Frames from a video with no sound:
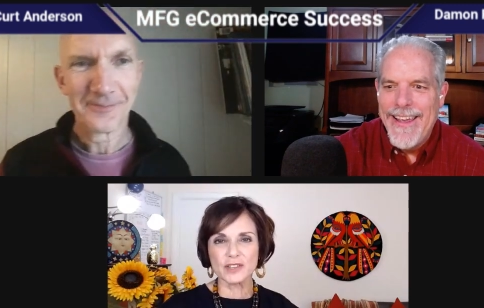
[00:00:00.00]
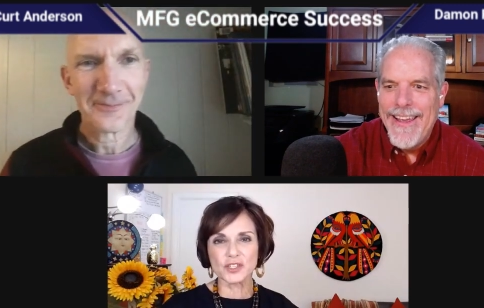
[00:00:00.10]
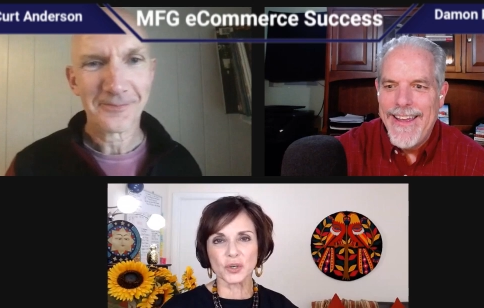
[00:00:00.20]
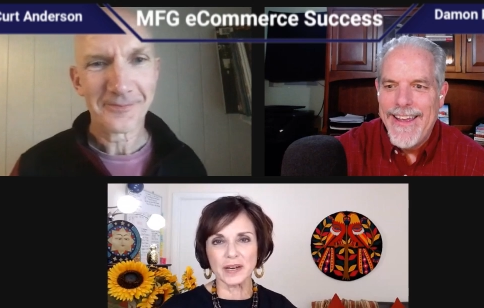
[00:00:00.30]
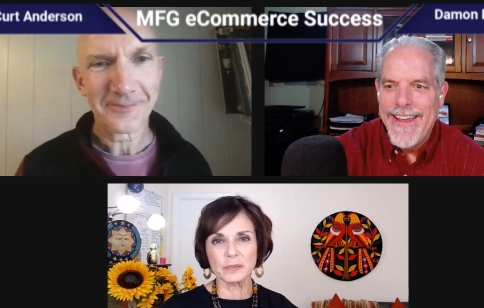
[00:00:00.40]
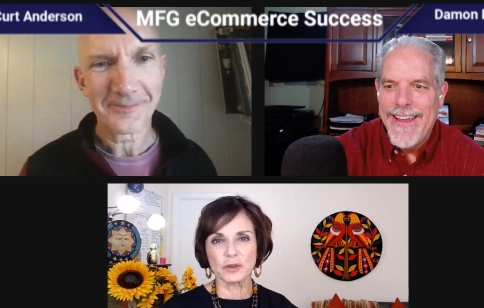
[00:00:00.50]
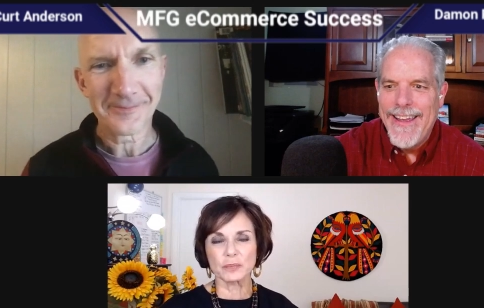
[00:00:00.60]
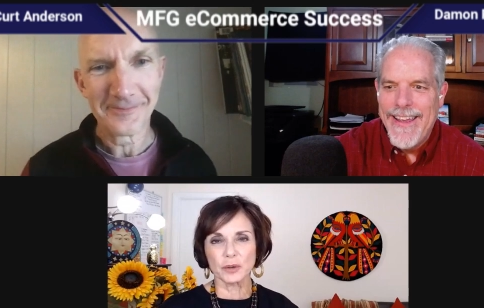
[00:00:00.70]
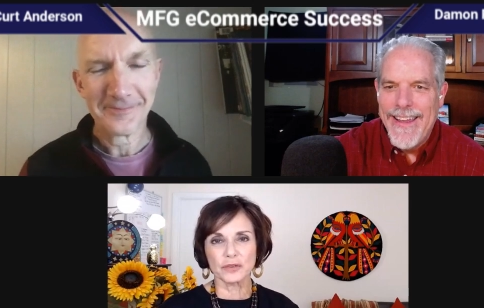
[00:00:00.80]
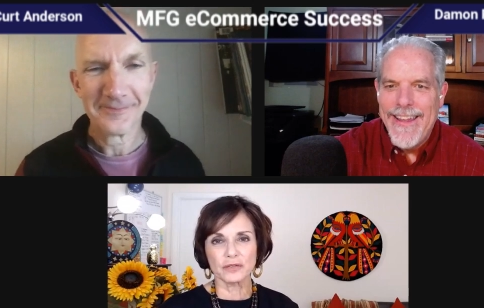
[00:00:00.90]
Speaker 1: the screen
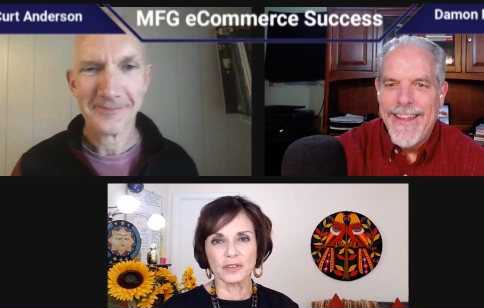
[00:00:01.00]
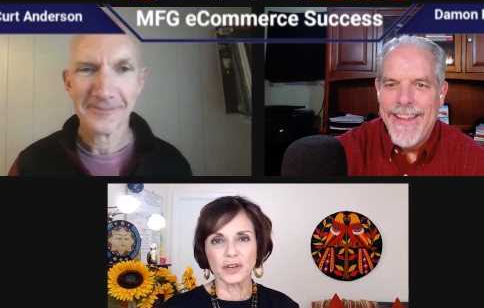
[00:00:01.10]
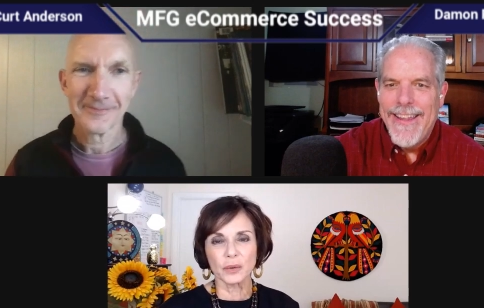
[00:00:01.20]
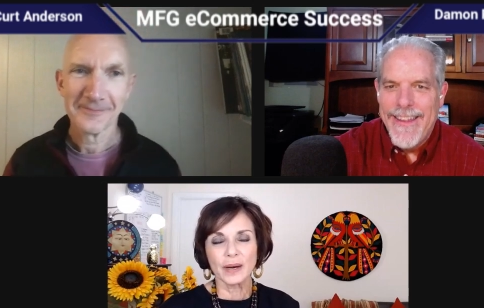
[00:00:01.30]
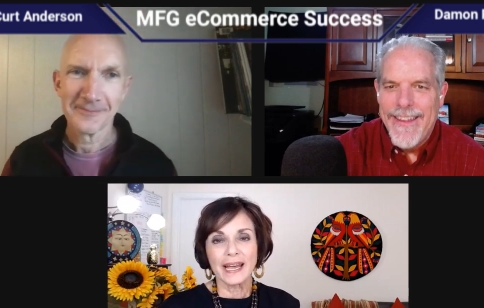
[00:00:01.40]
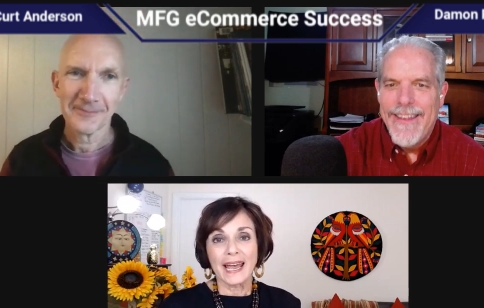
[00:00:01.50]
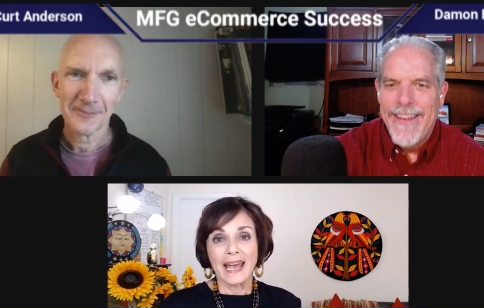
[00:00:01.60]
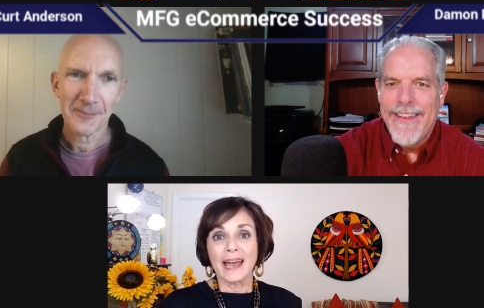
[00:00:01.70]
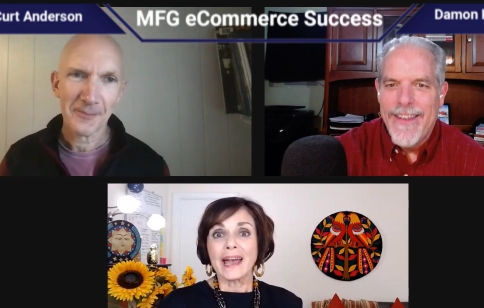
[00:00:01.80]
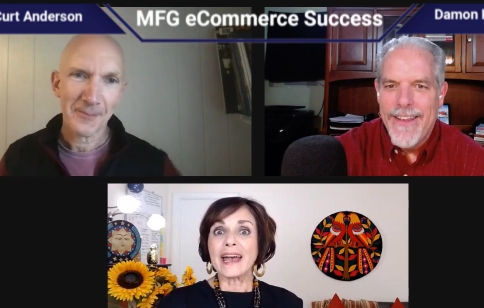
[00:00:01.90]
with both of you
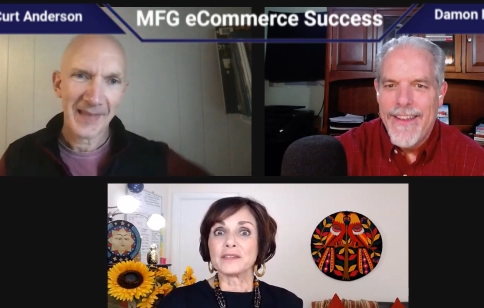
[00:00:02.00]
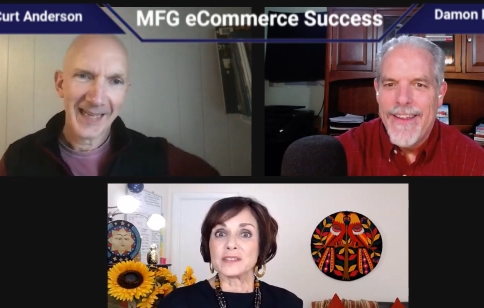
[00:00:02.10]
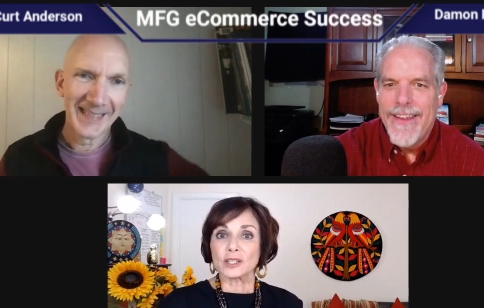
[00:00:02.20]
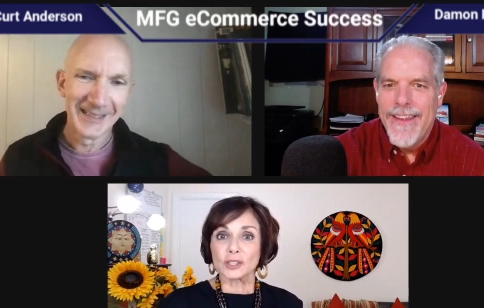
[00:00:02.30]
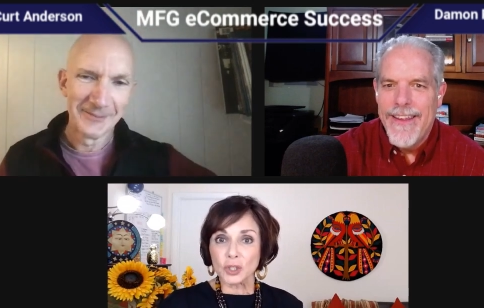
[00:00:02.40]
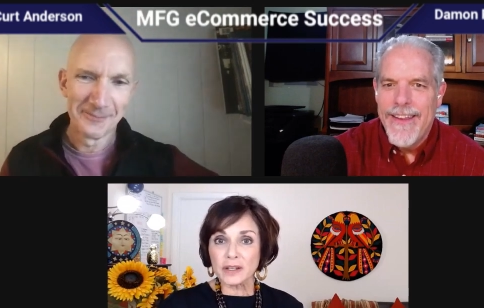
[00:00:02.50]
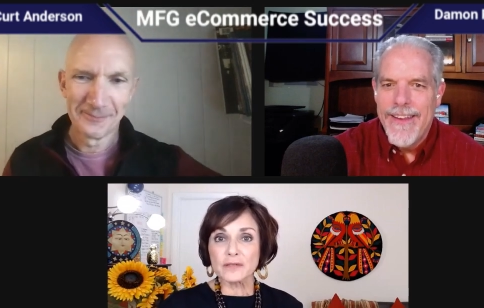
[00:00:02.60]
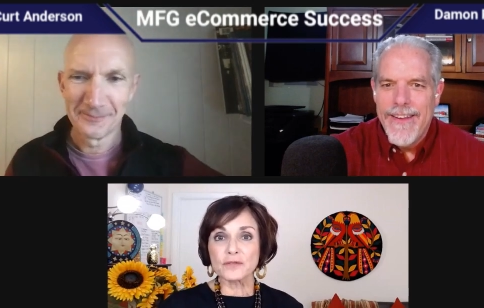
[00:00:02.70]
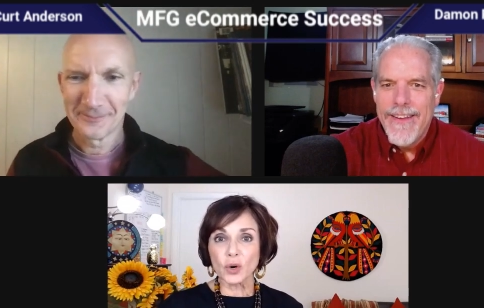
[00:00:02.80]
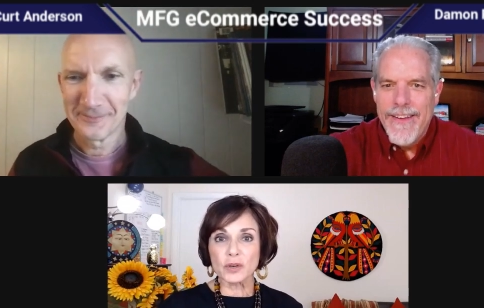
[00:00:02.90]
and
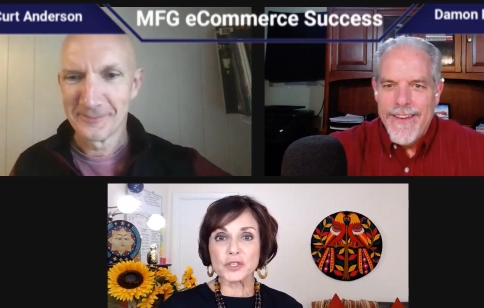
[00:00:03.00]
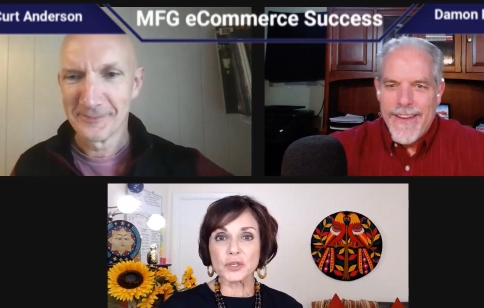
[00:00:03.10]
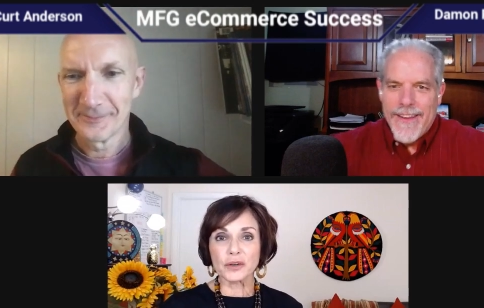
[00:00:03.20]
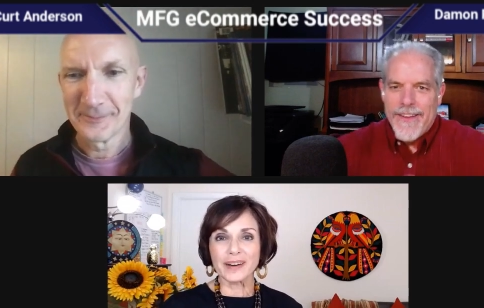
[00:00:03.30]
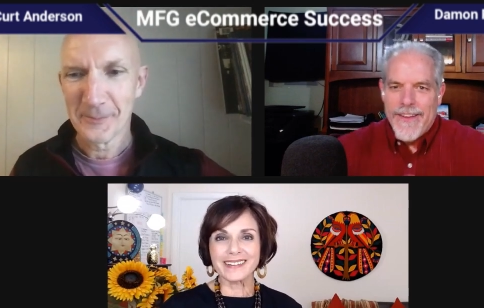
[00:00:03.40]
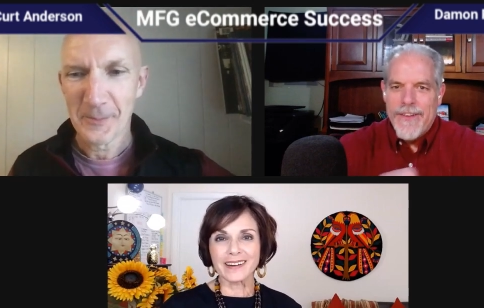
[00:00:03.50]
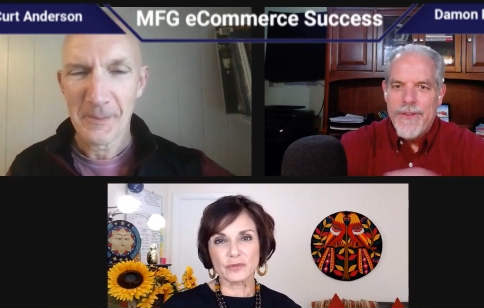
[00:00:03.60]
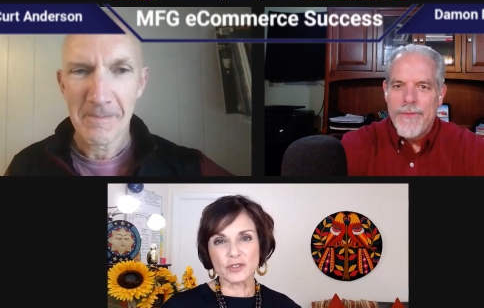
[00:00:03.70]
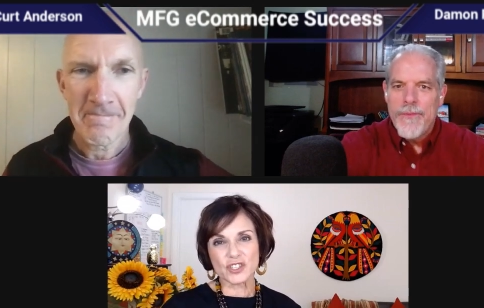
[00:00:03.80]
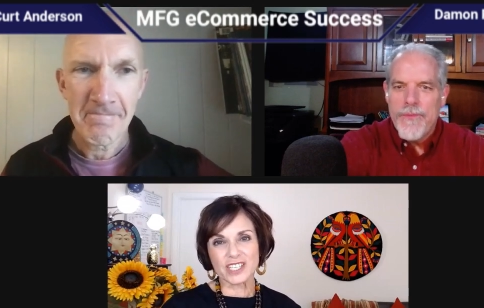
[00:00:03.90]
looking forward to a great
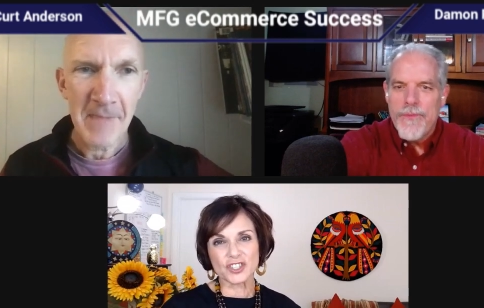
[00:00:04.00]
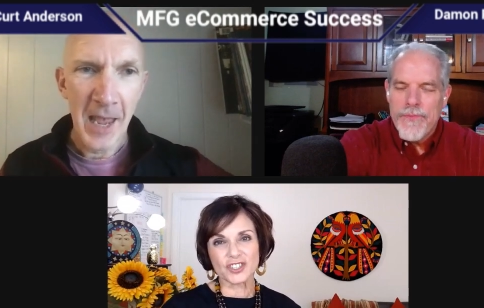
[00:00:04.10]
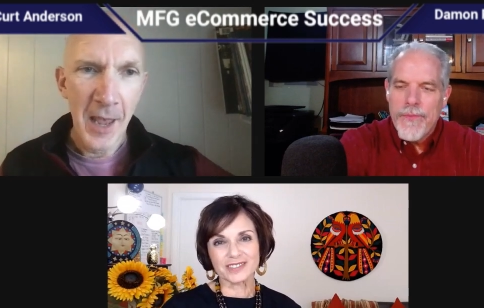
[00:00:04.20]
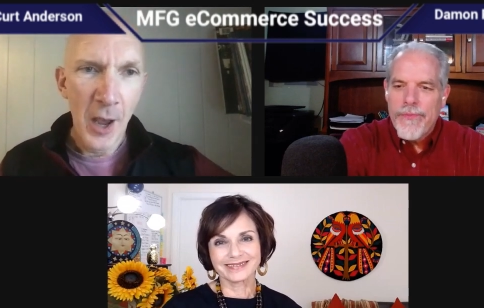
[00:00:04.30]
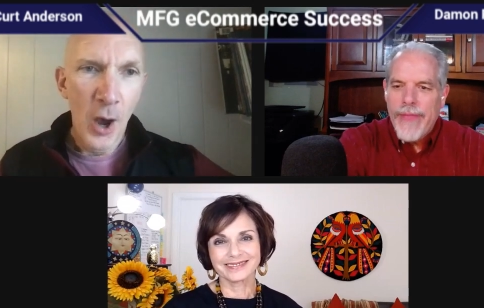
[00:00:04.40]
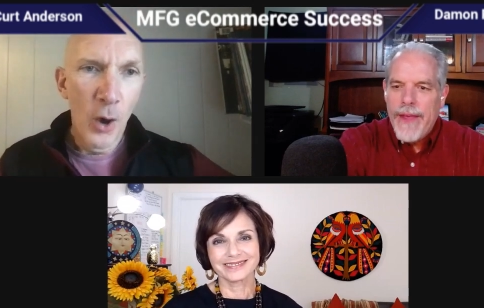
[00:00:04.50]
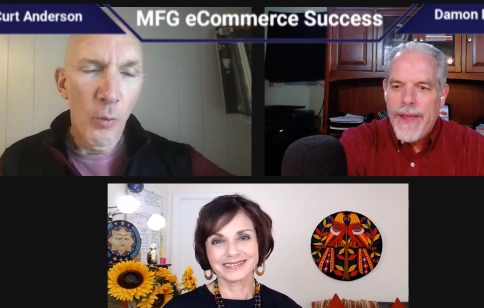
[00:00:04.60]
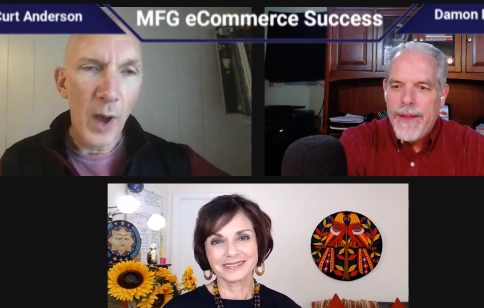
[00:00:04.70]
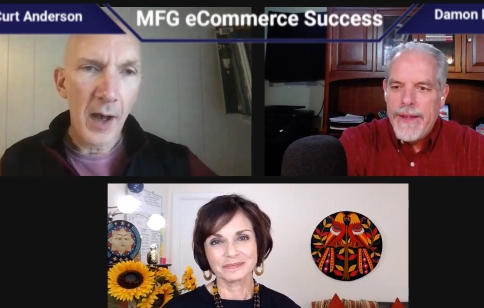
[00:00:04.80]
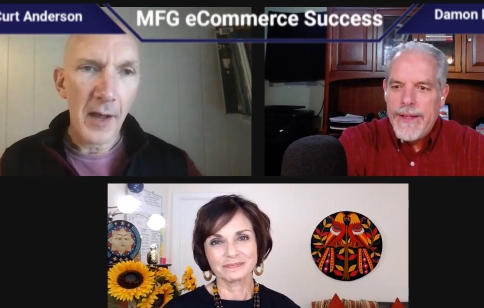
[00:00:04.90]
conversation.
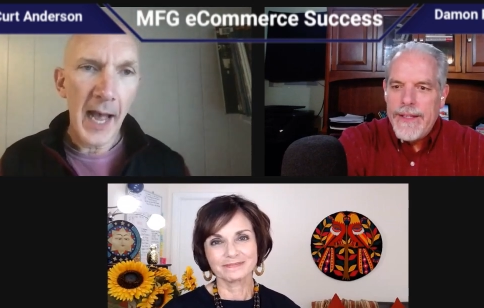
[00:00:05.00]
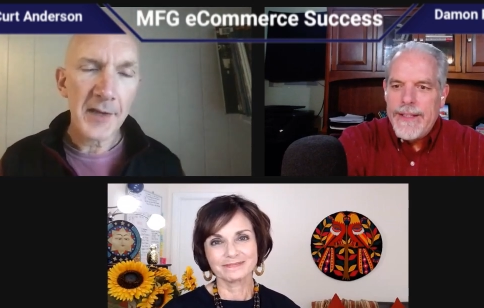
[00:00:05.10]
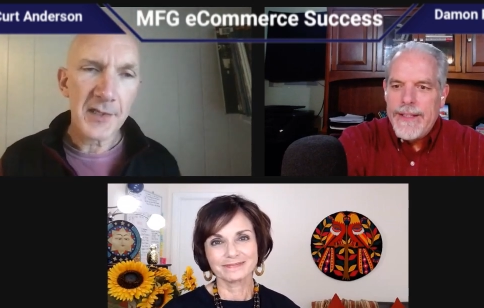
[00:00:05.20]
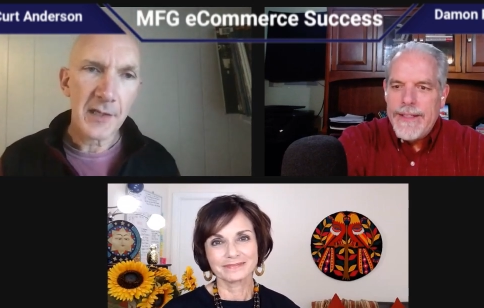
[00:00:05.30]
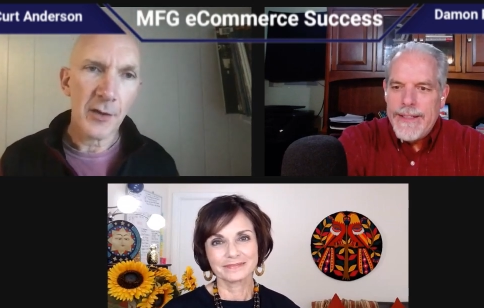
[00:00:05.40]
Speaker 2: Well, I just you